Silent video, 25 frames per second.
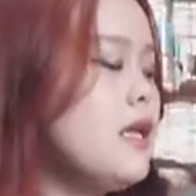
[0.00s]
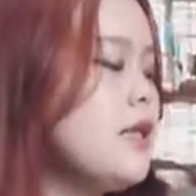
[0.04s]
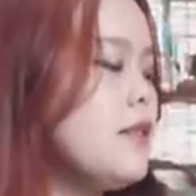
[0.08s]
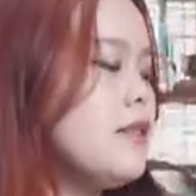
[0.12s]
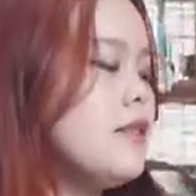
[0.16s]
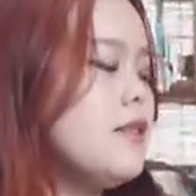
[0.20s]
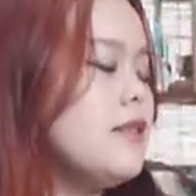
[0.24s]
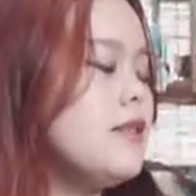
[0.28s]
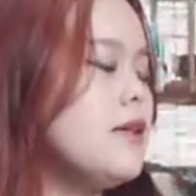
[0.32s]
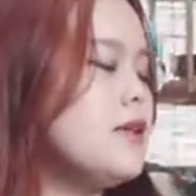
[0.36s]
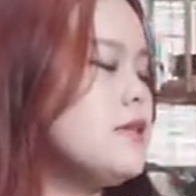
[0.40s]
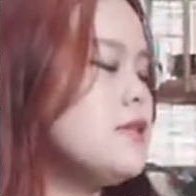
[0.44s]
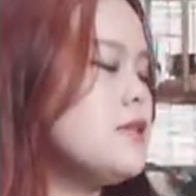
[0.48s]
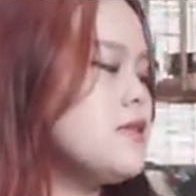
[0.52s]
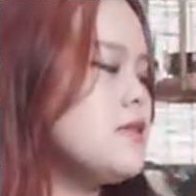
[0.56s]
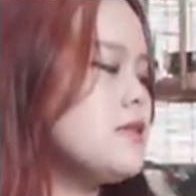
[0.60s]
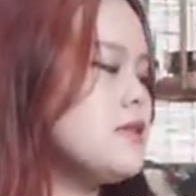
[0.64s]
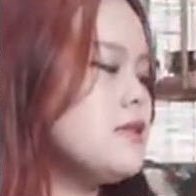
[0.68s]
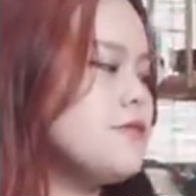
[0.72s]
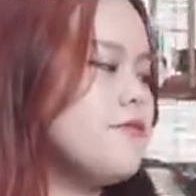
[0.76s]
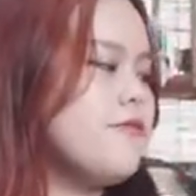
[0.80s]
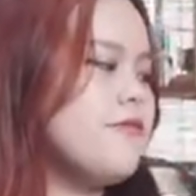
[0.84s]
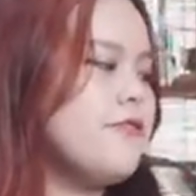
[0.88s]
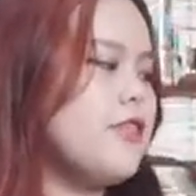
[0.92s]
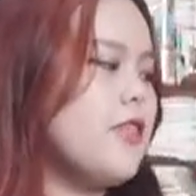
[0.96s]
this
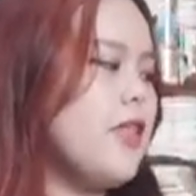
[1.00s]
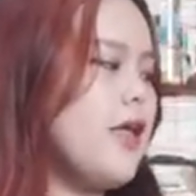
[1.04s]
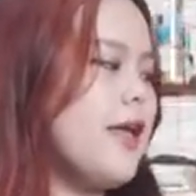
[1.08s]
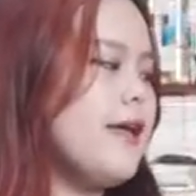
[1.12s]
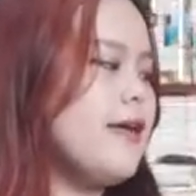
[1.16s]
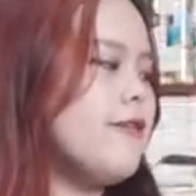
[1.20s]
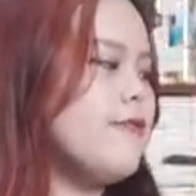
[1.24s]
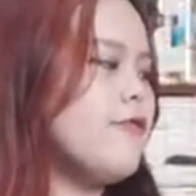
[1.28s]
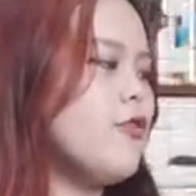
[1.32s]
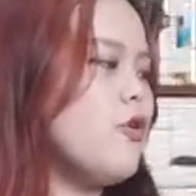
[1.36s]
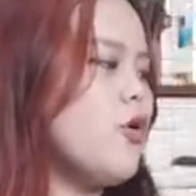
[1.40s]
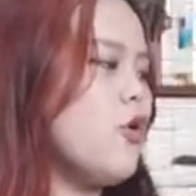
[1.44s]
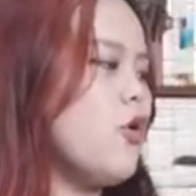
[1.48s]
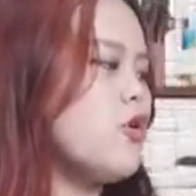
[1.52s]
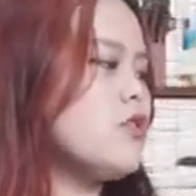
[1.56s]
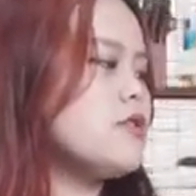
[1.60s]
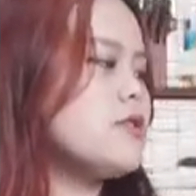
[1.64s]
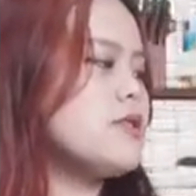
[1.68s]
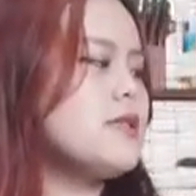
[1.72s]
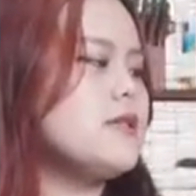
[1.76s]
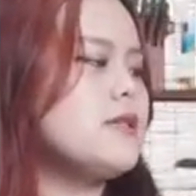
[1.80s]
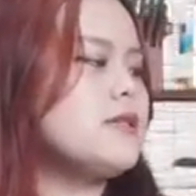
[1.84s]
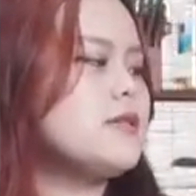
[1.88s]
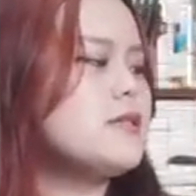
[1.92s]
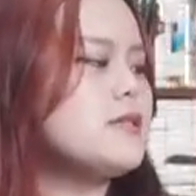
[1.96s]
flavor or
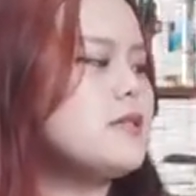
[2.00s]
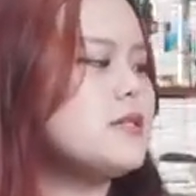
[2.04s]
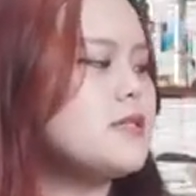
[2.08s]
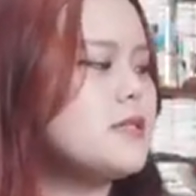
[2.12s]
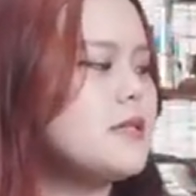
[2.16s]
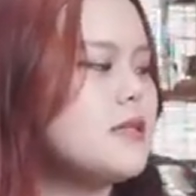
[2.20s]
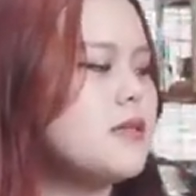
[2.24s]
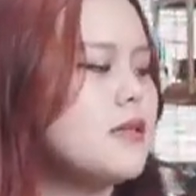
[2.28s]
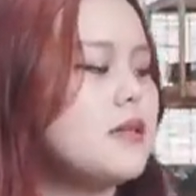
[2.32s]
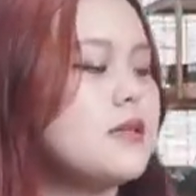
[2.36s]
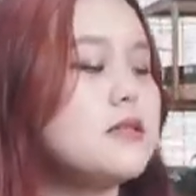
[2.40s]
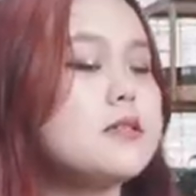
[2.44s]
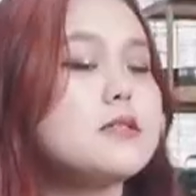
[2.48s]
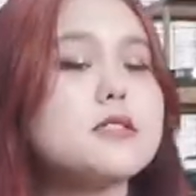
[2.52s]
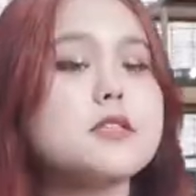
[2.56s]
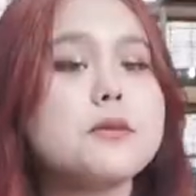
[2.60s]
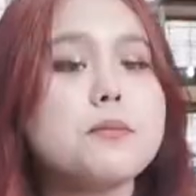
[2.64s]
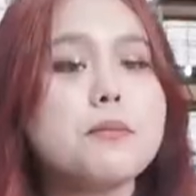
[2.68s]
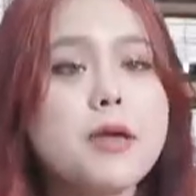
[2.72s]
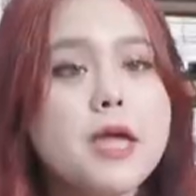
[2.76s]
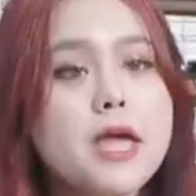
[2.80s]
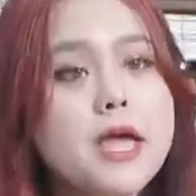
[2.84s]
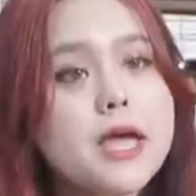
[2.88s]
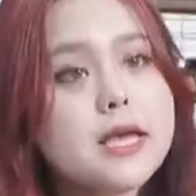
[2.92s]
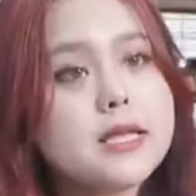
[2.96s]
this season is
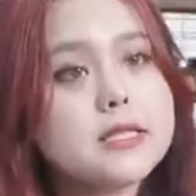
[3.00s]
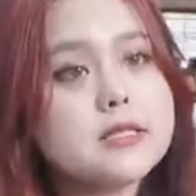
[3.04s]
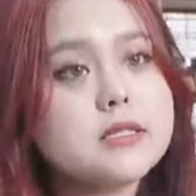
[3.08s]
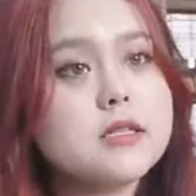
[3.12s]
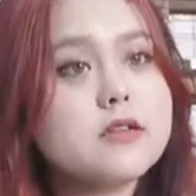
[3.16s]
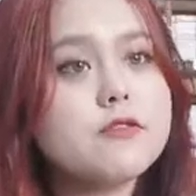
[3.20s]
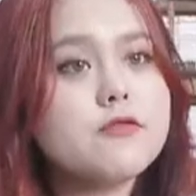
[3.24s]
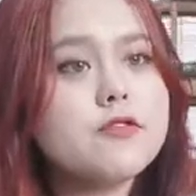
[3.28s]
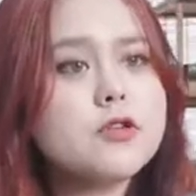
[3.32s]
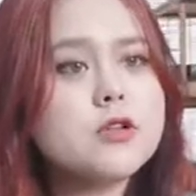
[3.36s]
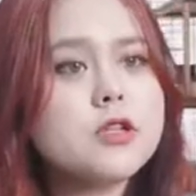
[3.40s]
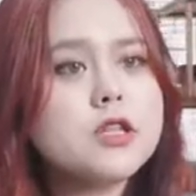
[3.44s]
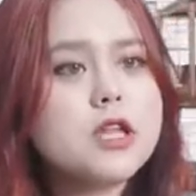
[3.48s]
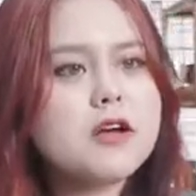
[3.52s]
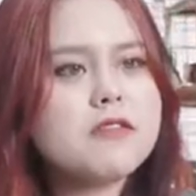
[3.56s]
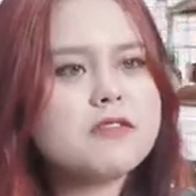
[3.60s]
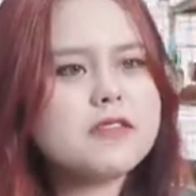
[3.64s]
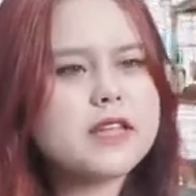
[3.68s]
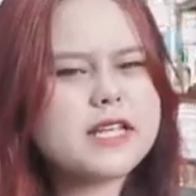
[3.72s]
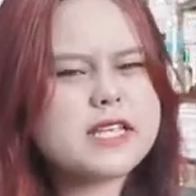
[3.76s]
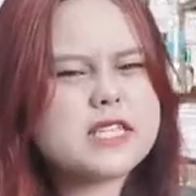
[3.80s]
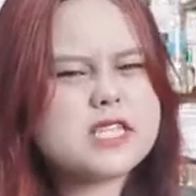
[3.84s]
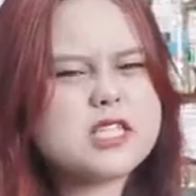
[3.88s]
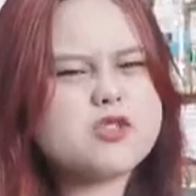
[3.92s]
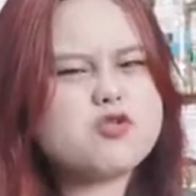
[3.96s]
depends if you love
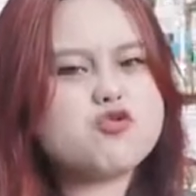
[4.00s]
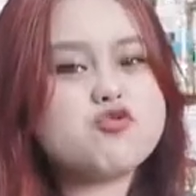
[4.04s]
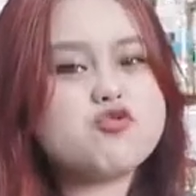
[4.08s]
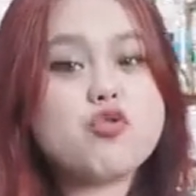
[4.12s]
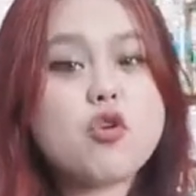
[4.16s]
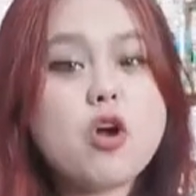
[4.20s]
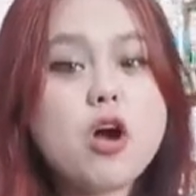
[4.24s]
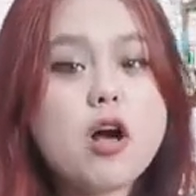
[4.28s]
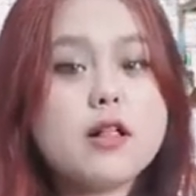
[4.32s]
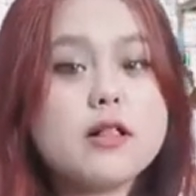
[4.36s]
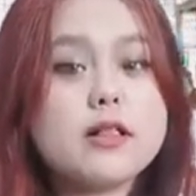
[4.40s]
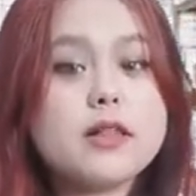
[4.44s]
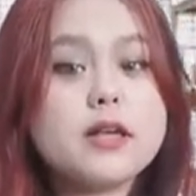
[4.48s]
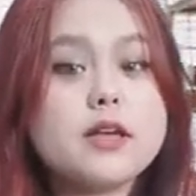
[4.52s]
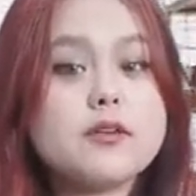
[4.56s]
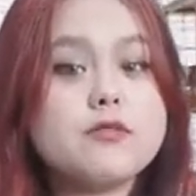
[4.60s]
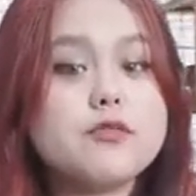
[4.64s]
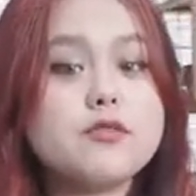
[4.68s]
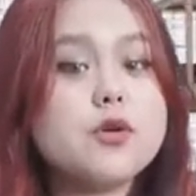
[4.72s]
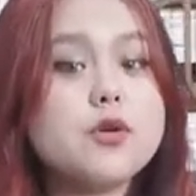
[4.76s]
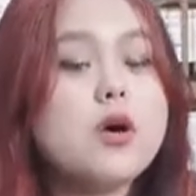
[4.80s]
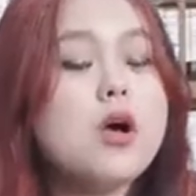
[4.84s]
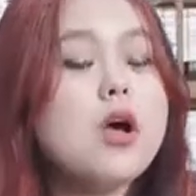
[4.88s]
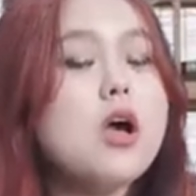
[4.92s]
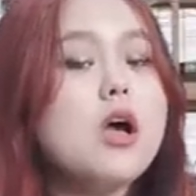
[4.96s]
like strongly if
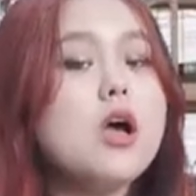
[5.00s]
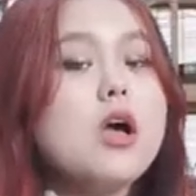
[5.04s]
you